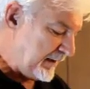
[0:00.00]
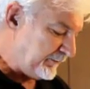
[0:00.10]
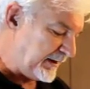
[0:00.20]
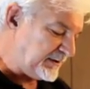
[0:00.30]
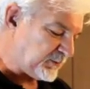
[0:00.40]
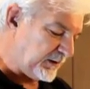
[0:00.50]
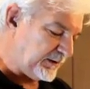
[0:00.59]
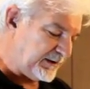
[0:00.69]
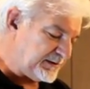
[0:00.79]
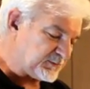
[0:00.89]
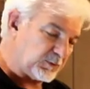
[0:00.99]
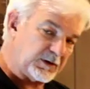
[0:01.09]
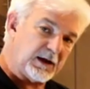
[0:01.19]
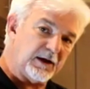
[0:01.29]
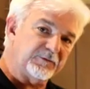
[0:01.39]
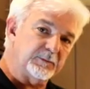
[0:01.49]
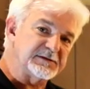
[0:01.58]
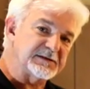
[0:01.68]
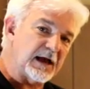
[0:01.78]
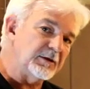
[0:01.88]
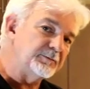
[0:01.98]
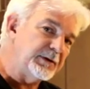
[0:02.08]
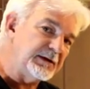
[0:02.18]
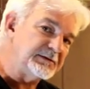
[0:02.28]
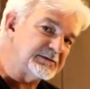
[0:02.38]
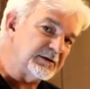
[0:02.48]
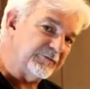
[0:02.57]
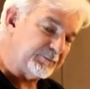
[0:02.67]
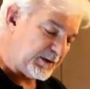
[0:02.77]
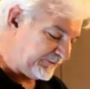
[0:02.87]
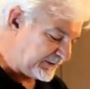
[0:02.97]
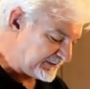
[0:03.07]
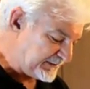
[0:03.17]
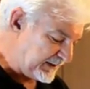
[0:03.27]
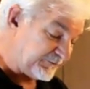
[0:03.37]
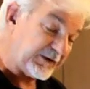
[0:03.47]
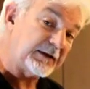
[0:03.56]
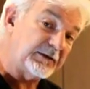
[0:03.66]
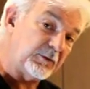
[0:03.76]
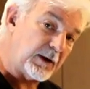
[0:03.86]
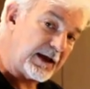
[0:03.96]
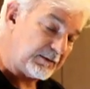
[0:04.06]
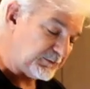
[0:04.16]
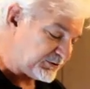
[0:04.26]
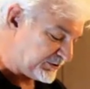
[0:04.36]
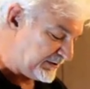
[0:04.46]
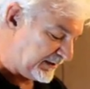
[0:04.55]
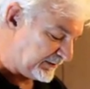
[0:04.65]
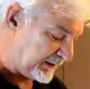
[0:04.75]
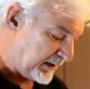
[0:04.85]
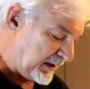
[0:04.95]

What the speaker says: But each one of these were cut from a solid piece of PVC. In fact, they were hand machined.